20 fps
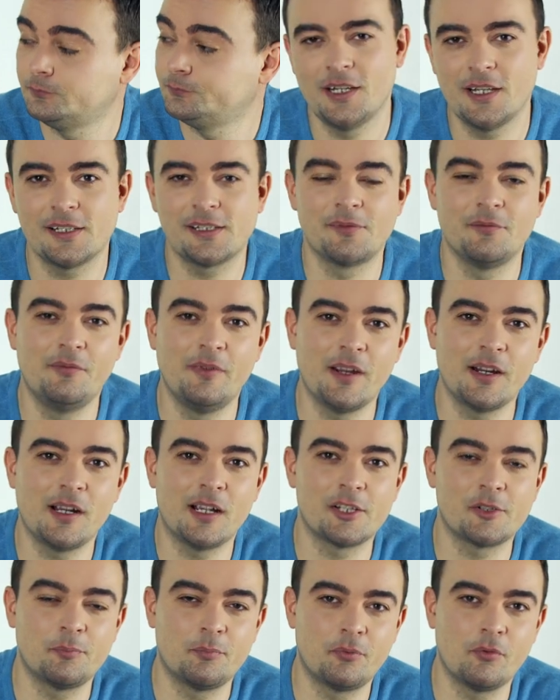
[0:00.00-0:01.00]
Yes,
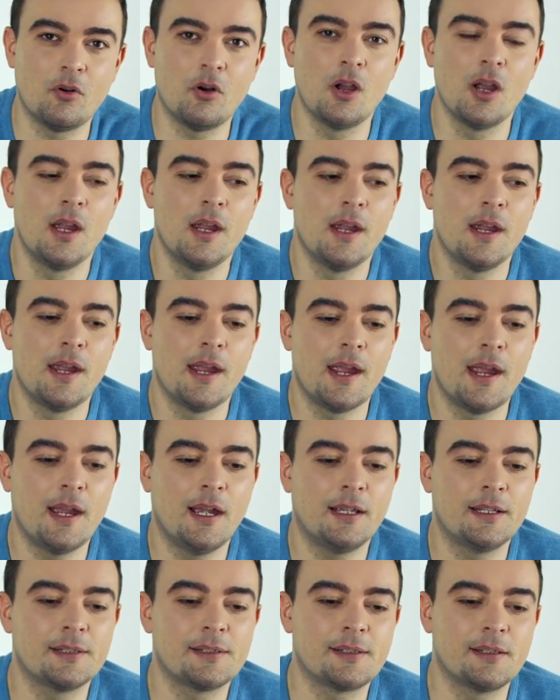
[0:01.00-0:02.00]
Vegas Pro
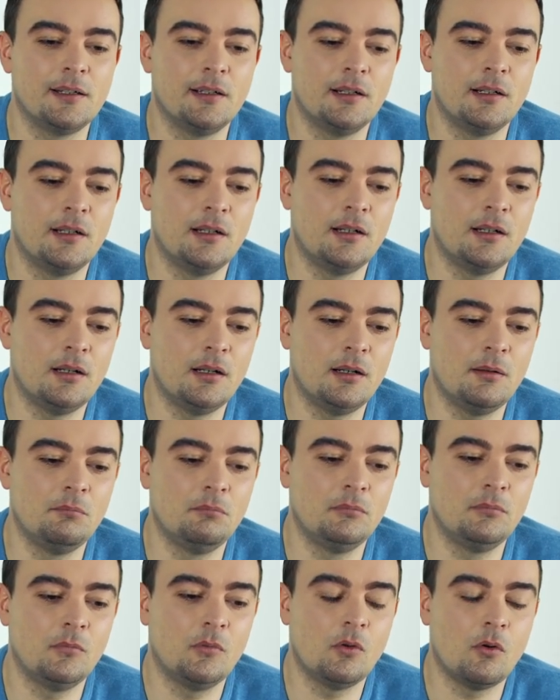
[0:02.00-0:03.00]
has
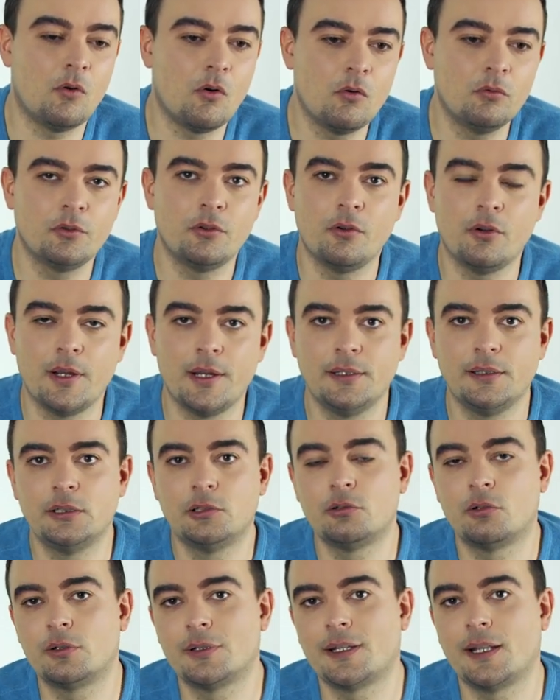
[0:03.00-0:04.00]
audio
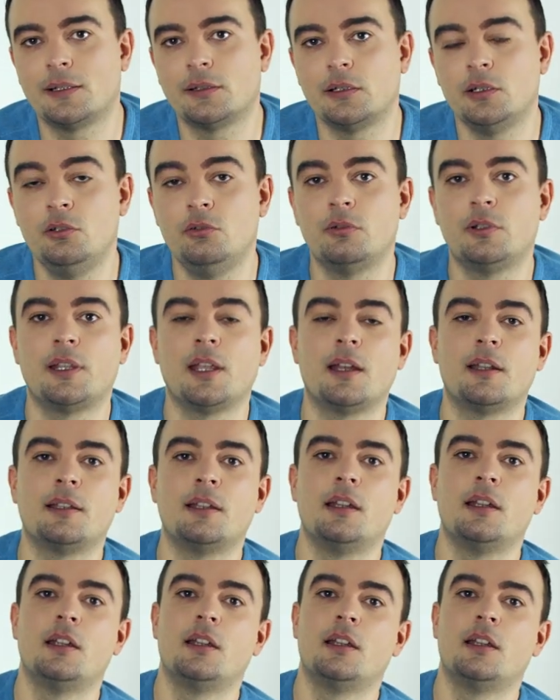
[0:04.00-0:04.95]
editor that you can